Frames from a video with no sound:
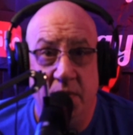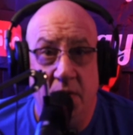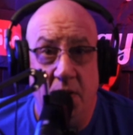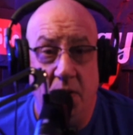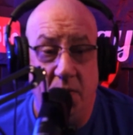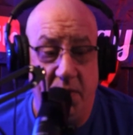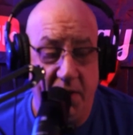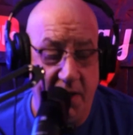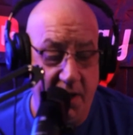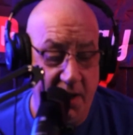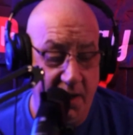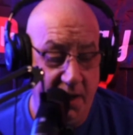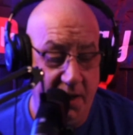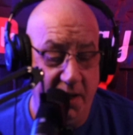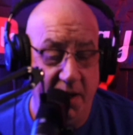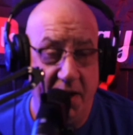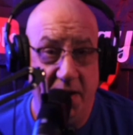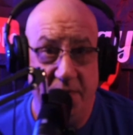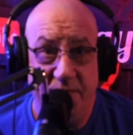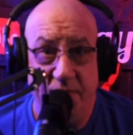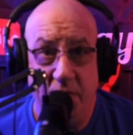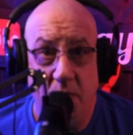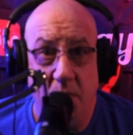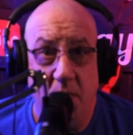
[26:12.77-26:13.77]
Okay? And
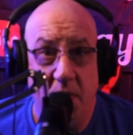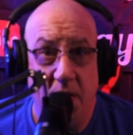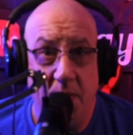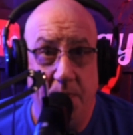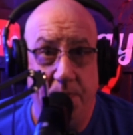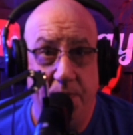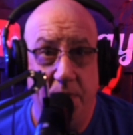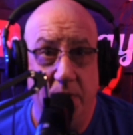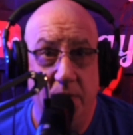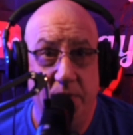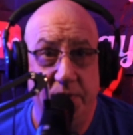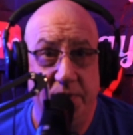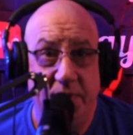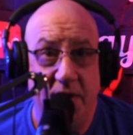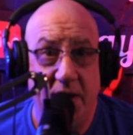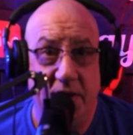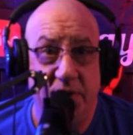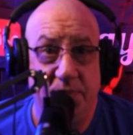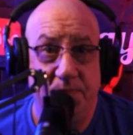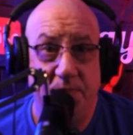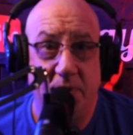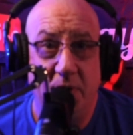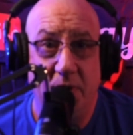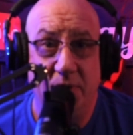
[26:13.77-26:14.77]
if you want to
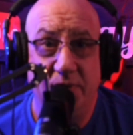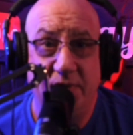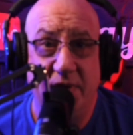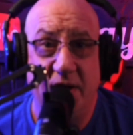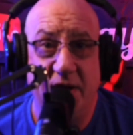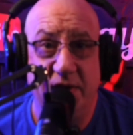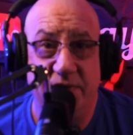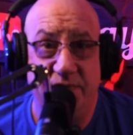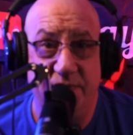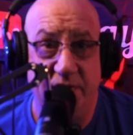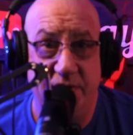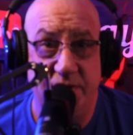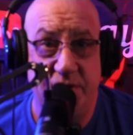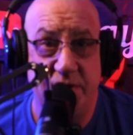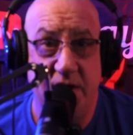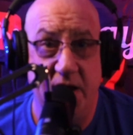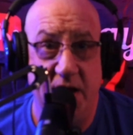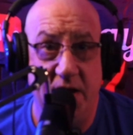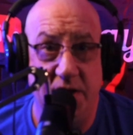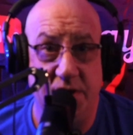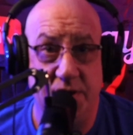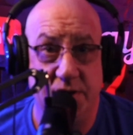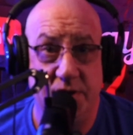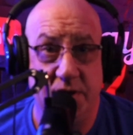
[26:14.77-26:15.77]
protest, protest for
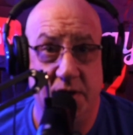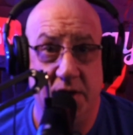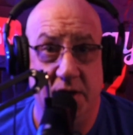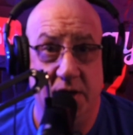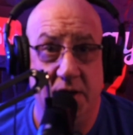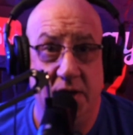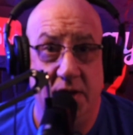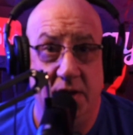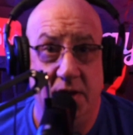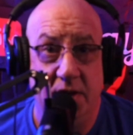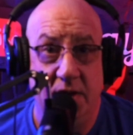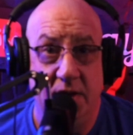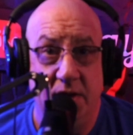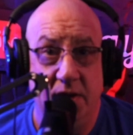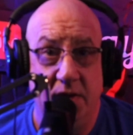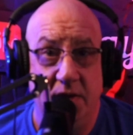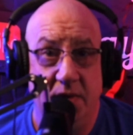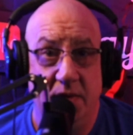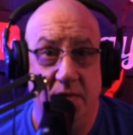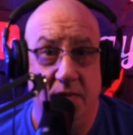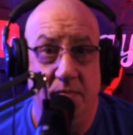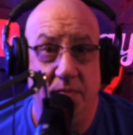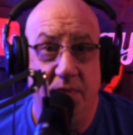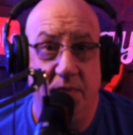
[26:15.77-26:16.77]
change.
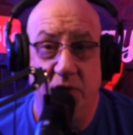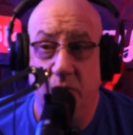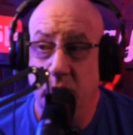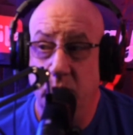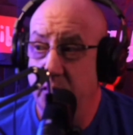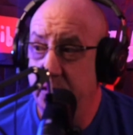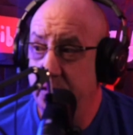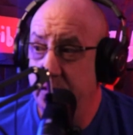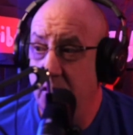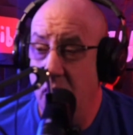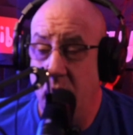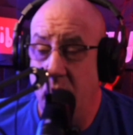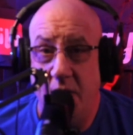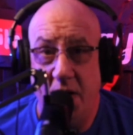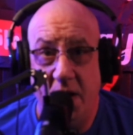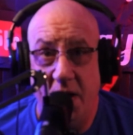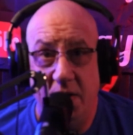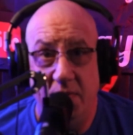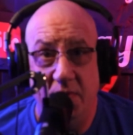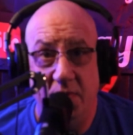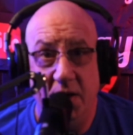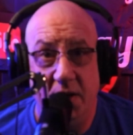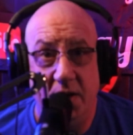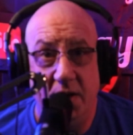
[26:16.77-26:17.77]
Because what's going
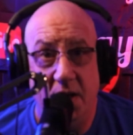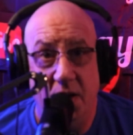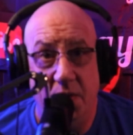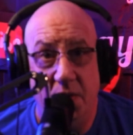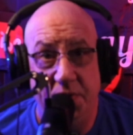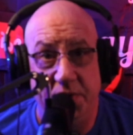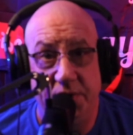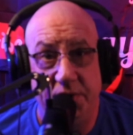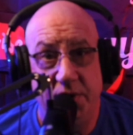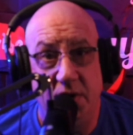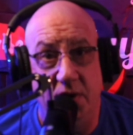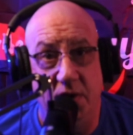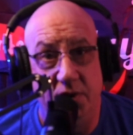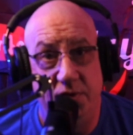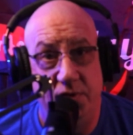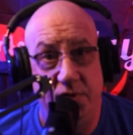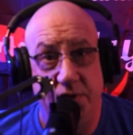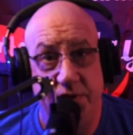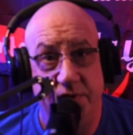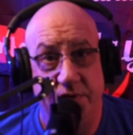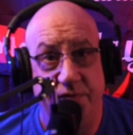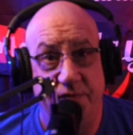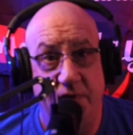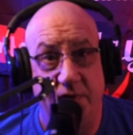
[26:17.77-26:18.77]
on right now in this country
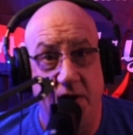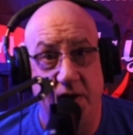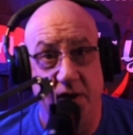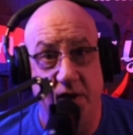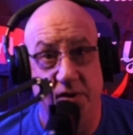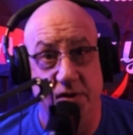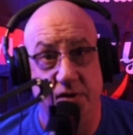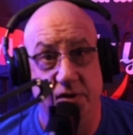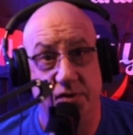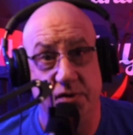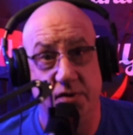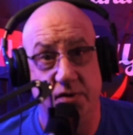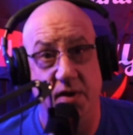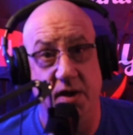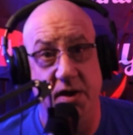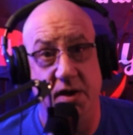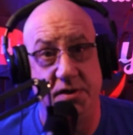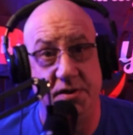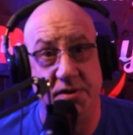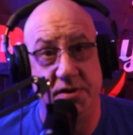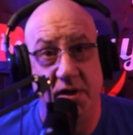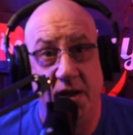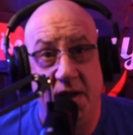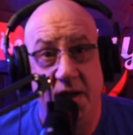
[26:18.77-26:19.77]
is a fucking
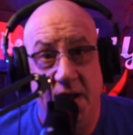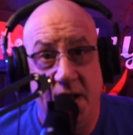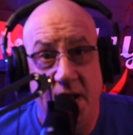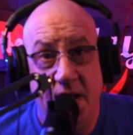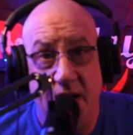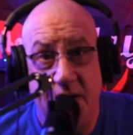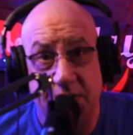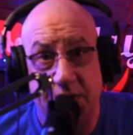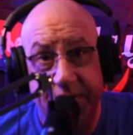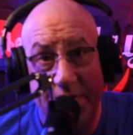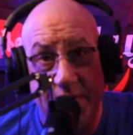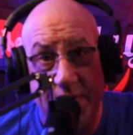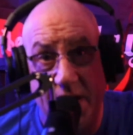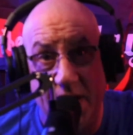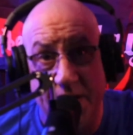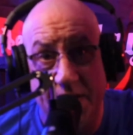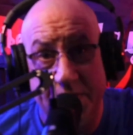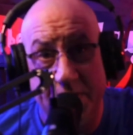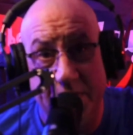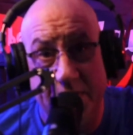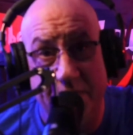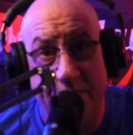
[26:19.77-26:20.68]
disgrace. And it starts at